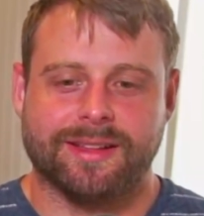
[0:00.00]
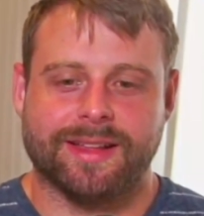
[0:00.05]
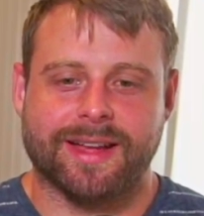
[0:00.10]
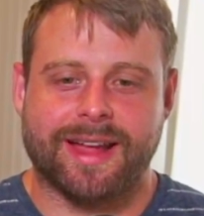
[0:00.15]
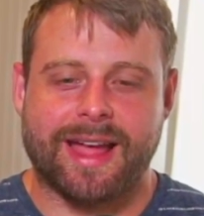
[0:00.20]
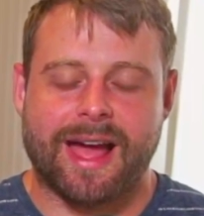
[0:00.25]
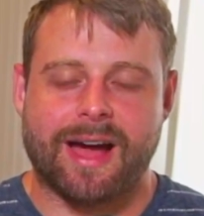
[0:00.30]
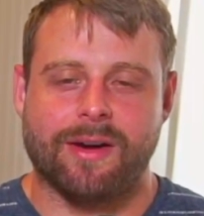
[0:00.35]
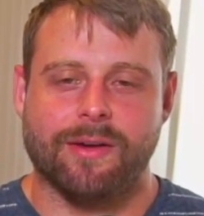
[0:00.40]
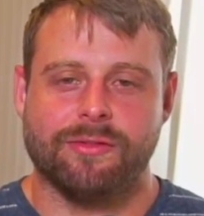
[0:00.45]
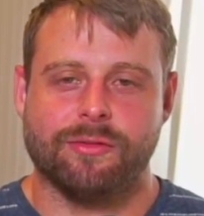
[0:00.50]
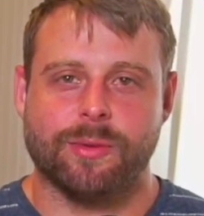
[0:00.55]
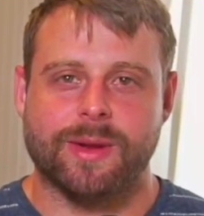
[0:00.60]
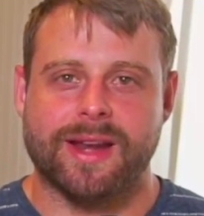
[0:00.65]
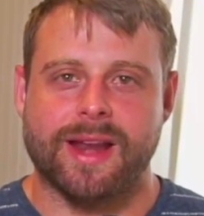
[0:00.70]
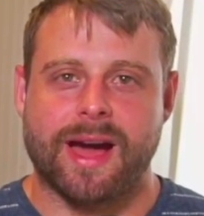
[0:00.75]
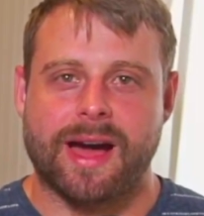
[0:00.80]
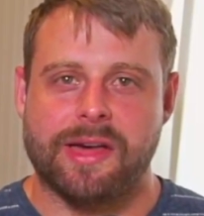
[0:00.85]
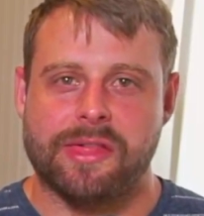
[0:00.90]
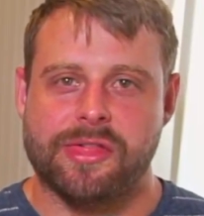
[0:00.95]
Like, how have we
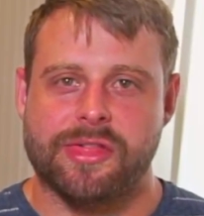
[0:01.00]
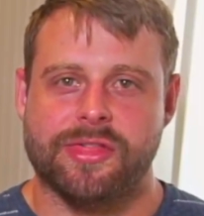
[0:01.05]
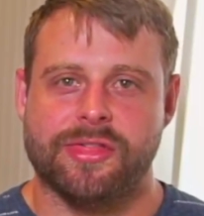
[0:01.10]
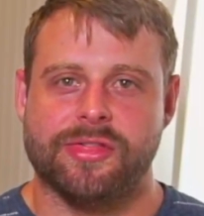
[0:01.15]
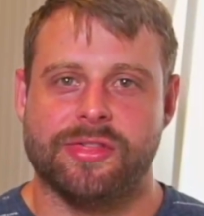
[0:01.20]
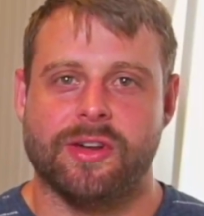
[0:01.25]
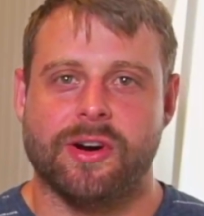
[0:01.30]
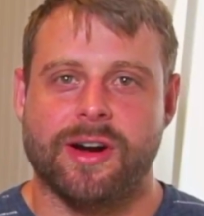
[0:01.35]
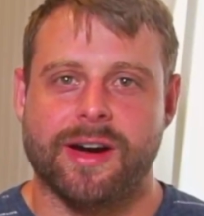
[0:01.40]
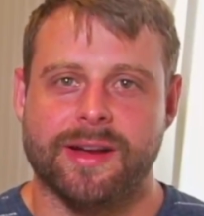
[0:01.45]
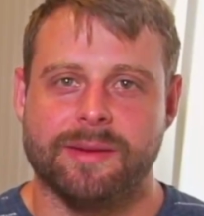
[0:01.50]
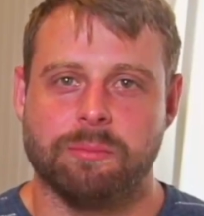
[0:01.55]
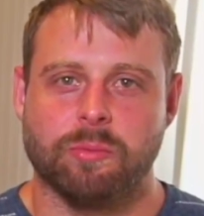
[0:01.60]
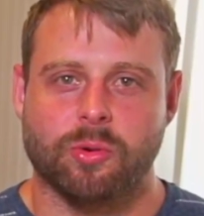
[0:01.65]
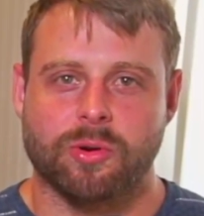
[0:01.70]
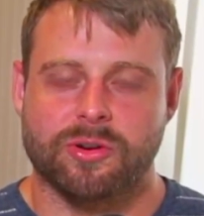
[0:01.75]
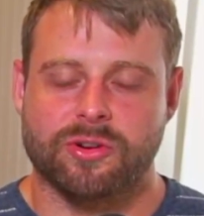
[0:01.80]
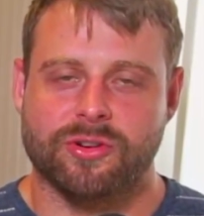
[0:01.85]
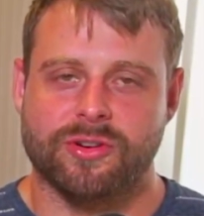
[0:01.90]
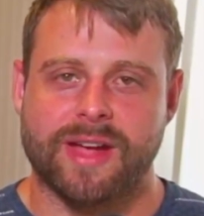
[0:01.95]
not thought
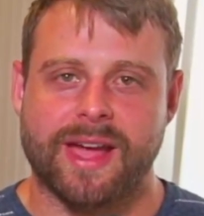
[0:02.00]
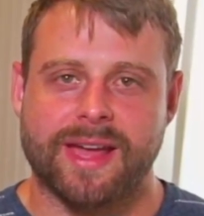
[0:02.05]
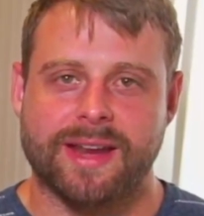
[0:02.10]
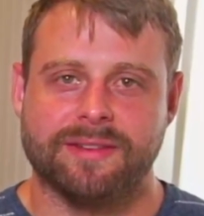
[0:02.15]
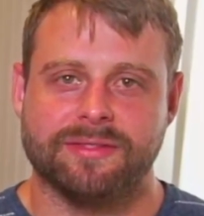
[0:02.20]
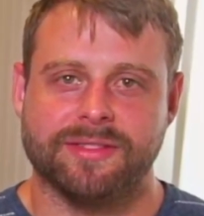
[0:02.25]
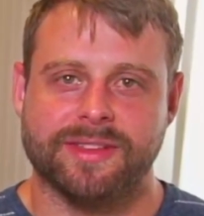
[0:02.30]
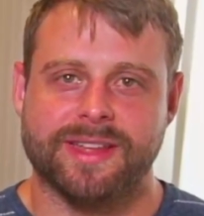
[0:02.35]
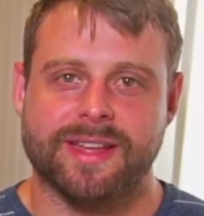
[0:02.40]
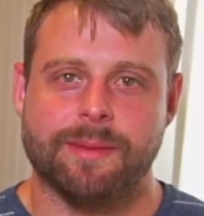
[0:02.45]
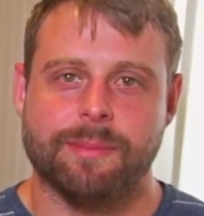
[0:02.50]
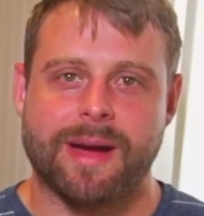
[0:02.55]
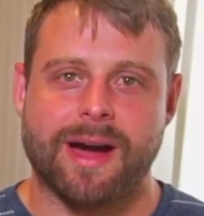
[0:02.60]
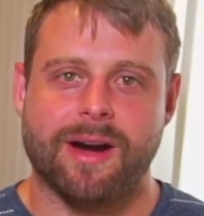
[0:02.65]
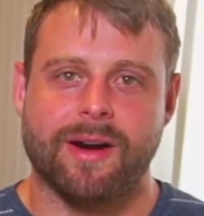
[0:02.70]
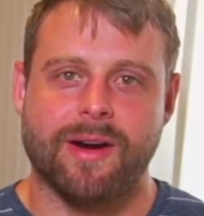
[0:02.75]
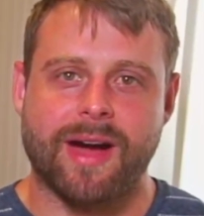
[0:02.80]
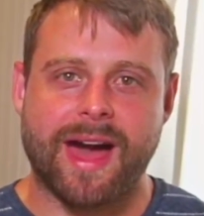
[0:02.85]
more creatively about